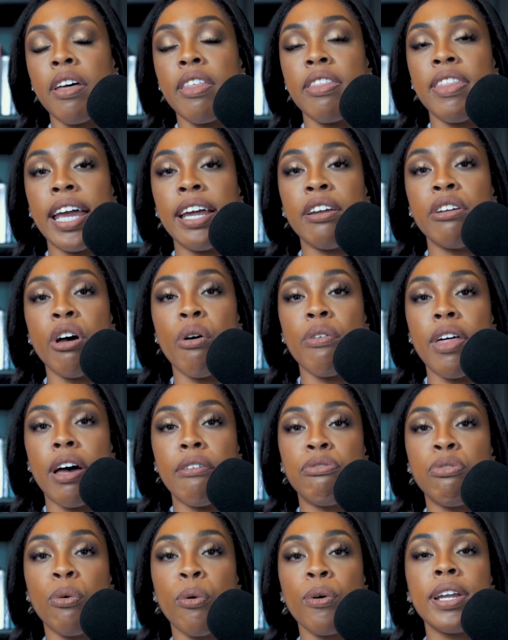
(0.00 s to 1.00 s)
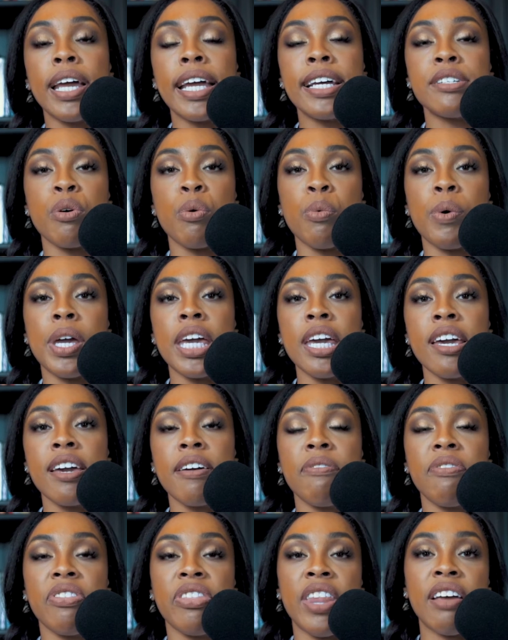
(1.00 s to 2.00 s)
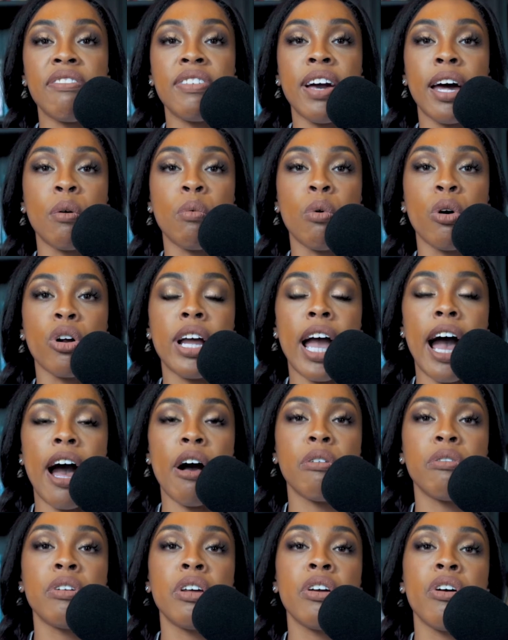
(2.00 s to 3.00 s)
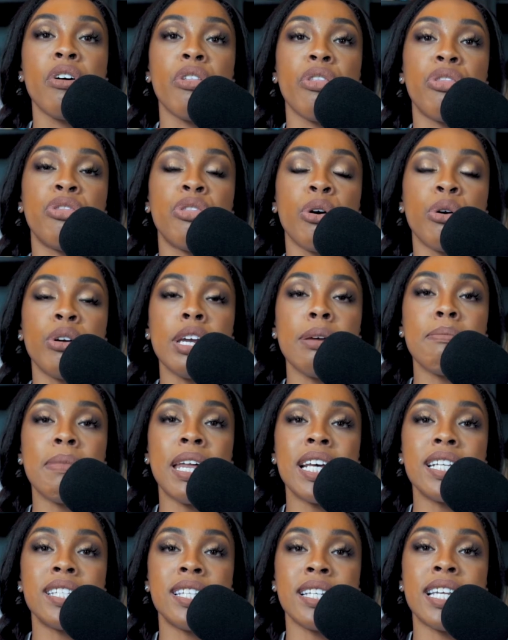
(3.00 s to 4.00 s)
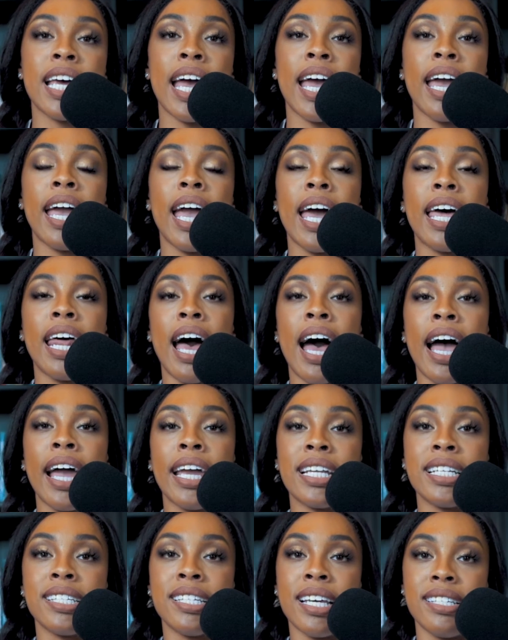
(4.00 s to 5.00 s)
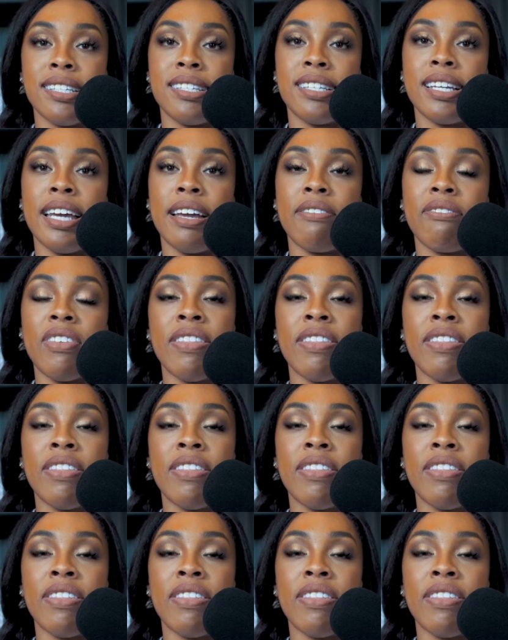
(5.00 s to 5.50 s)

they know that 4 days a week, they've got to work out 30 minutes a day at high intensity.